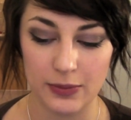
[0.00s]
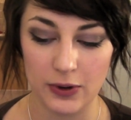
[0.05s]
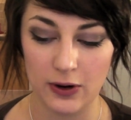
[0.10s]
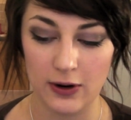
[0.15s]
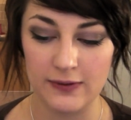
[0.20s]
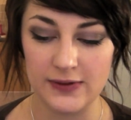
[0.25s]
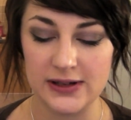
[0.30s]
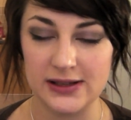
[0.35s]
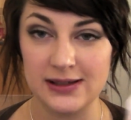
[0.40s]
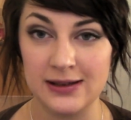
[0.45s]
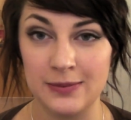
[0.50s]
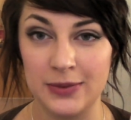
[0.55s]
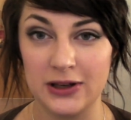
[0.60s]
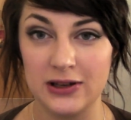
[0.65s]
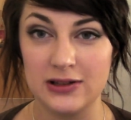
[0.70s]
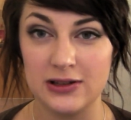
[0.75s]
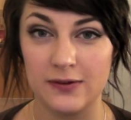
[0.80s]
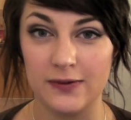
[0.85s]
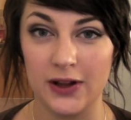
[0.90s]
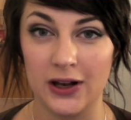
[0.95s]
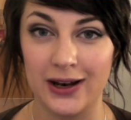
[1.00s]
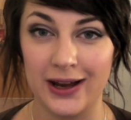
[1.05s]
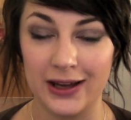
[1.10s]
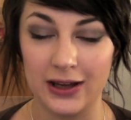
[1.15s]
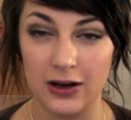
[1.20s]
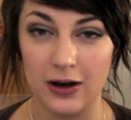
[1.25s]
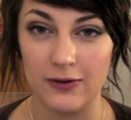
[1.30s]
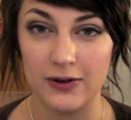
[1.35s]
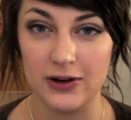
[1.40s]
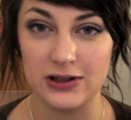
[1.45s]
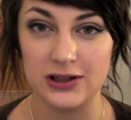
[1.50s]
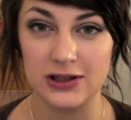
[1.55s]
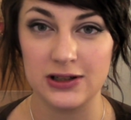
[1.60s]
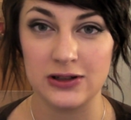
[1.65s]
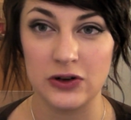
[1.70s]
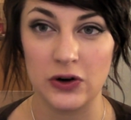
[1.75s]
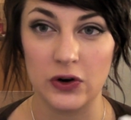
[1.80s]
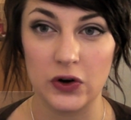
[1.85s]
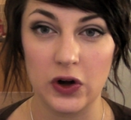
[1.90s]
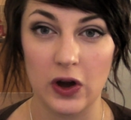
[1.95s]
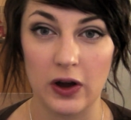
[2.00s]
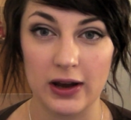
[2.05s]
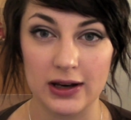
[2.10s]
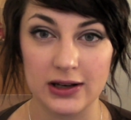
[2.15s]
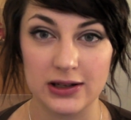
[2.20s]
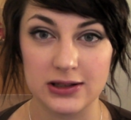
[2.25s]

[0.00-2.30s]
but obviously because of the light coverage, it's not going